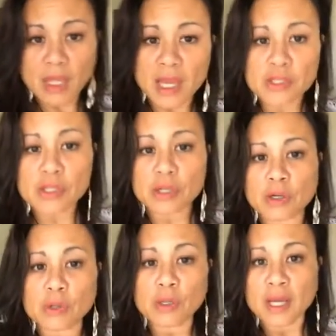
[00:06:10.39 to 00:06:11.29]
And
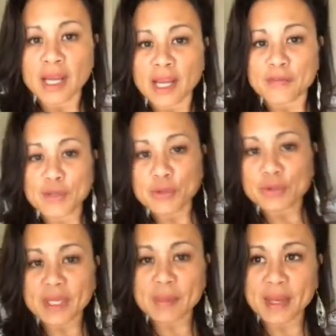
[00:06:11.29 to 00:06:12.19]
so if you
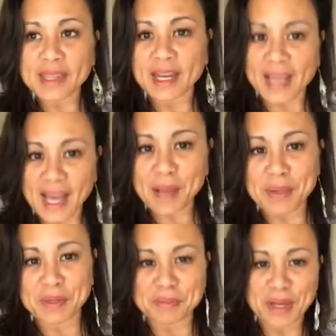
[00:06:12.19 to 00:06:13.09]
can make that a
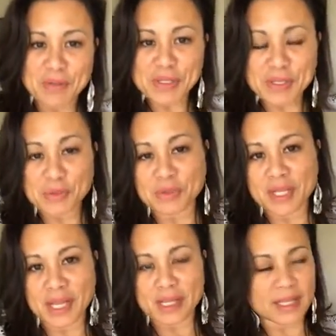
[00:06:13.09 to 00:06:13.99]
habit every single
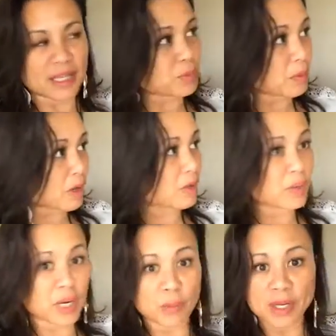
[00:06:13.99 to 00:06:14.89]
night, like tomorrow
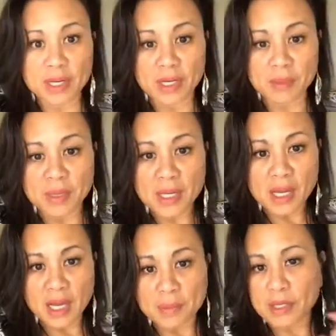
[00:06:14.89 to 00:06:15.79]
when I wake up,
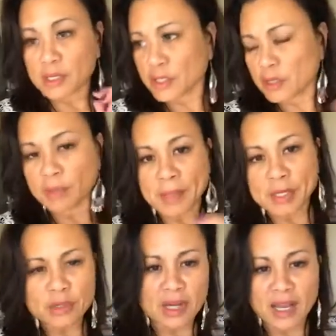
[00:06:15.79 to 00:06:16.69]
I'm gonna, you know, maybe you
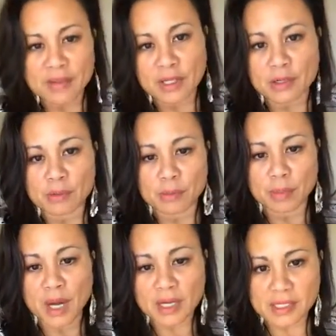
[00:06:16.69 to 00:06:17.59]
don't have a little
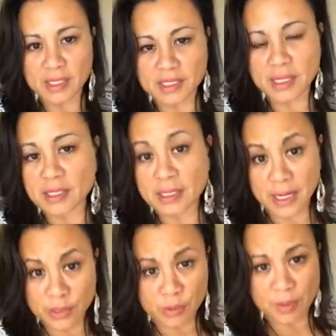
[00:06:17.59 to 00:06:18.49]
box that says that
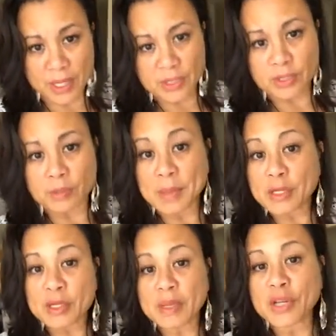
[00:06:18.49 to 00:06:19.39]
to remind you. Maybe you
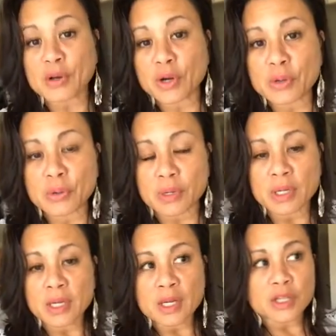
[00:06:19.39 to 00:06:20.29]
can make your own
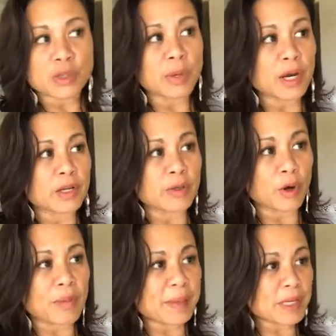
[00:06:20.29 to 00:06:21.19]
to where, or
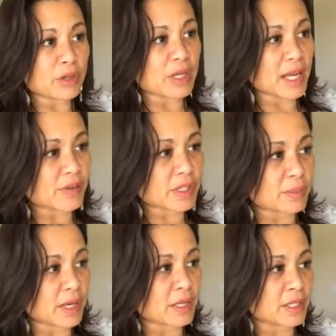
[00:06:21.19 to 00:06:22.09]
maybe you can have some
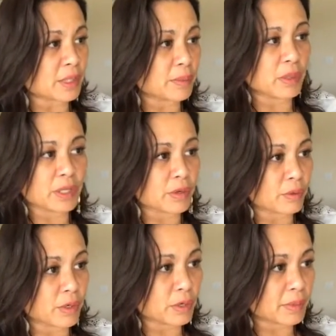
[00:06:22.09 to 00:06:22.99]
kind of symbol in your
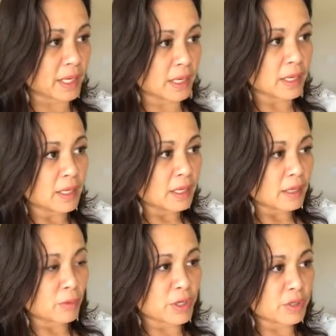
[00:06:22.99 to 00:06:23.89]
room that
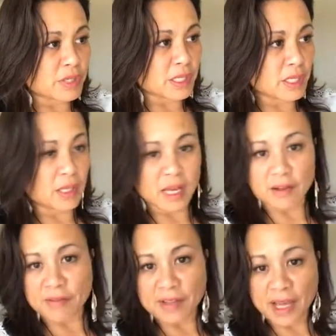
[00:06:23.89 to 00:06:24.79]
when you see like a
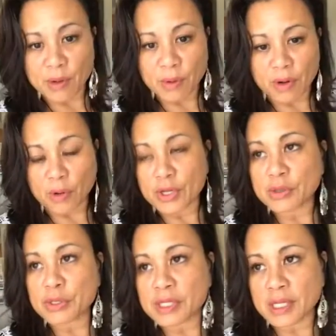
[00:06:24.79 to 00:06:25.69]
flower or you
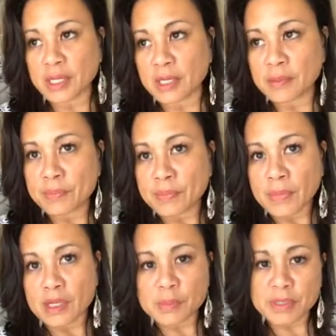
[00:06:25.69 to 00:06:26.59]
see
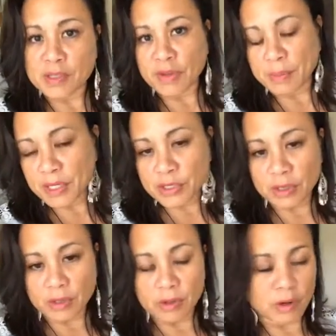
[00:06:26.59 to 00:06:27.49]
a specific
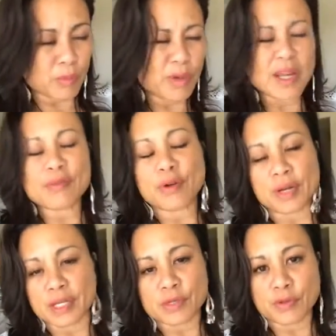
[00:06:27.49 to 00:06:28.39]
picture or whatever it
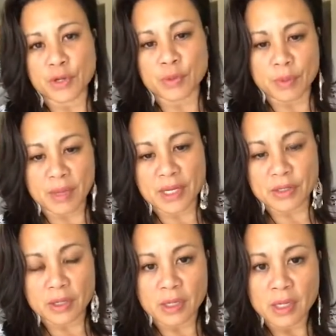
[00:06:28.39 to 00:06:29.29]
is for your
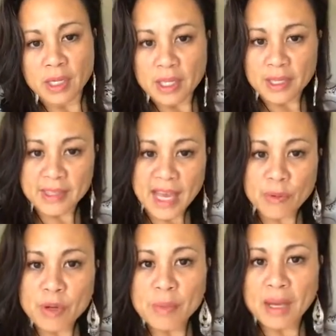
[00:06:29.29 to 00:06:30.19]
reminder, that
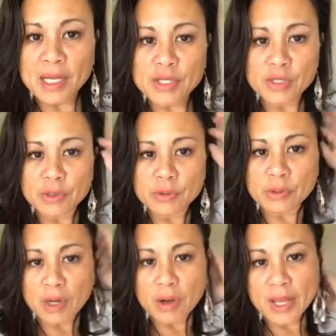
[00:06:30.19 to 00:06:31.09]
that reminds you,
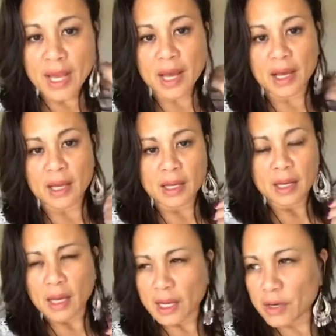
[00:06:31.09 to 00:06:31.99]
oh yeah,
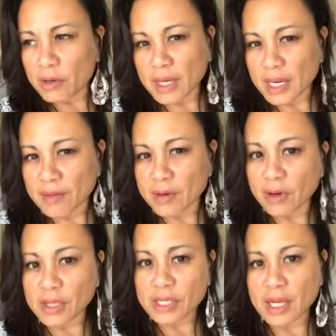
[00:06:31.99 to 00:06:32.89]
I know I'm kind of having a
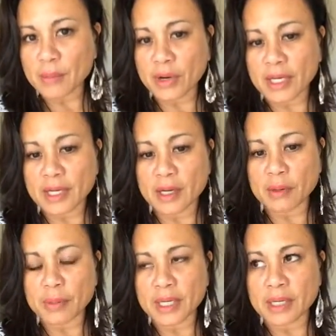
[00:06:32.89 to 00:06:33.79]
hard time right now,
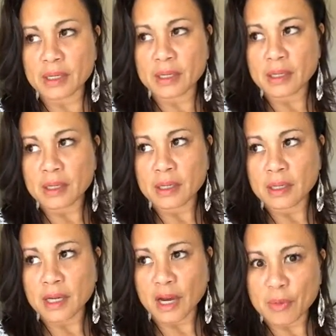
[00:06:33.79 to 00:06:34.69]
but
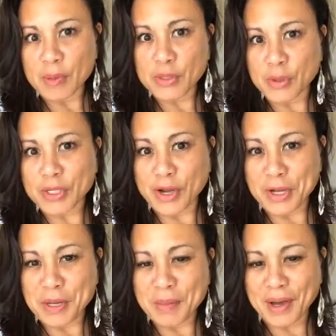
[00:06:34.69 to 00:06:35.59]
I remember Joy
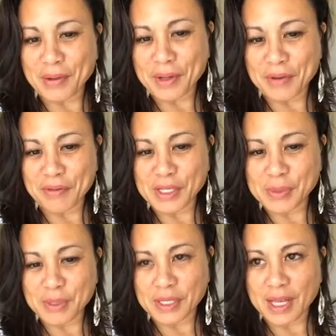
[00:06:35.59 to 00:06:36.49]
talking about on a
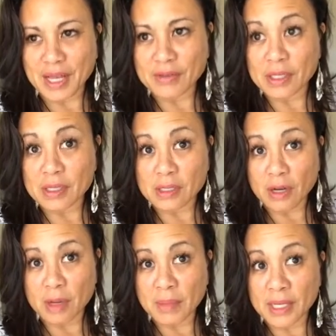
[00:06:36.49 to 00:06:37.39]
Facebook Live to
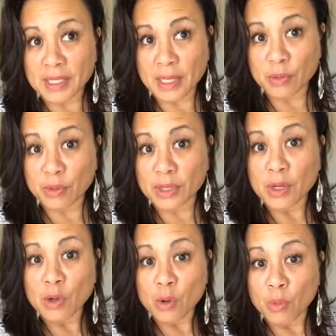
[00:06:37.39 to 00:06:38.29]
start my day with
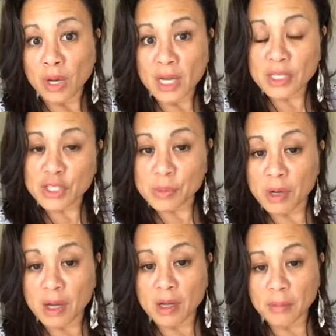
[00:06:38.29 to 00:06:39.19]
one
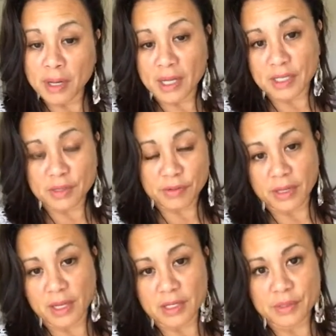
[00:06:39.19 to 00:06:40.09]
small positive
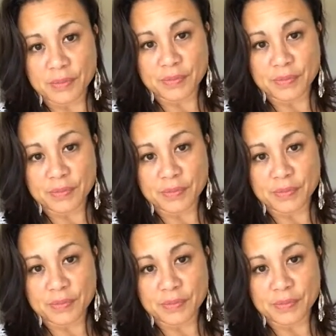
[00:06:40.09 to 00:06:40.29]
thought.